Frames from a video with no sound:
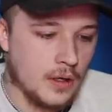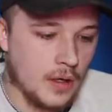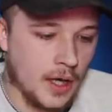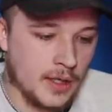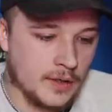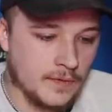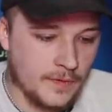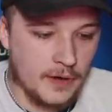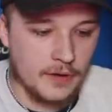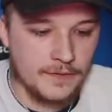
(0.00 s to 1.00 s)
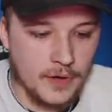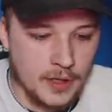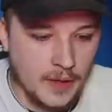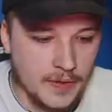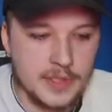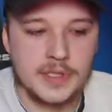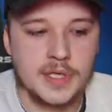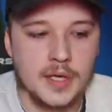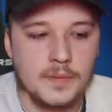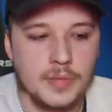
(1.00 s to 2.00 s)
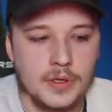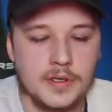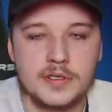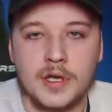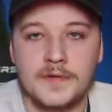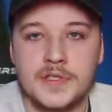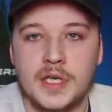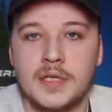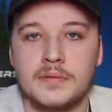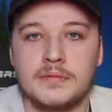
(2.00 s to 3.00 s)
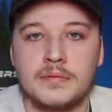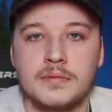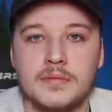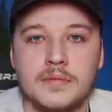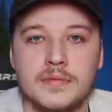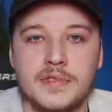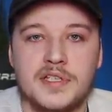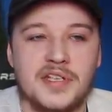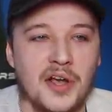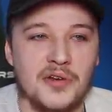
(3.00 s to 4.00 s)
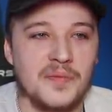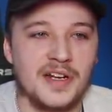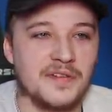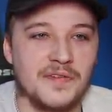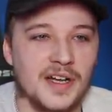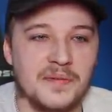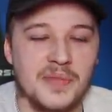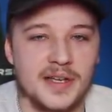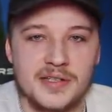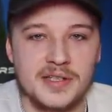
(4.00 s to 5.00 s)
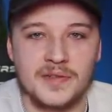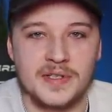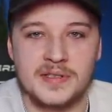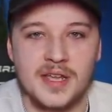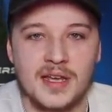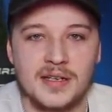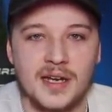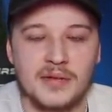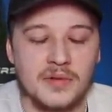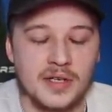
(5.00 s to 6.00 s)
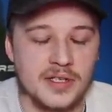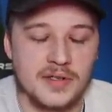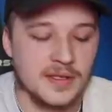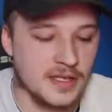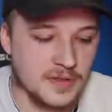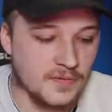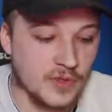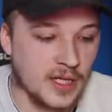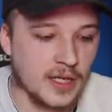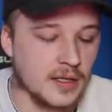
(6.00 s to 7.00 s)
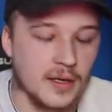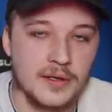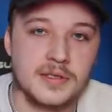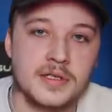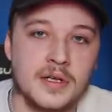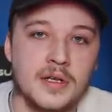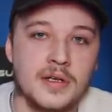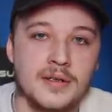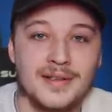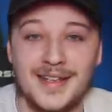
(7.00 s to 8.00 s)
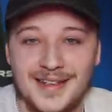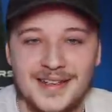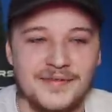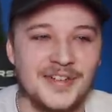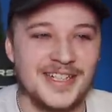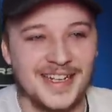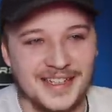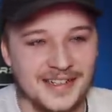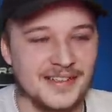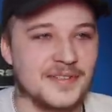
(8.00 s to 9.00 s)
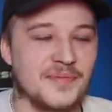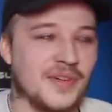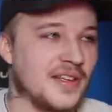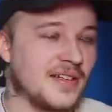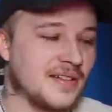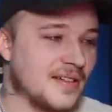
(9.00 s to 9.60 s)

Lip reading: I can verify that this is him because I've seen so many fucking pictures of his dick now. Like, it's ridiculous. Ridiculous. Brilliant.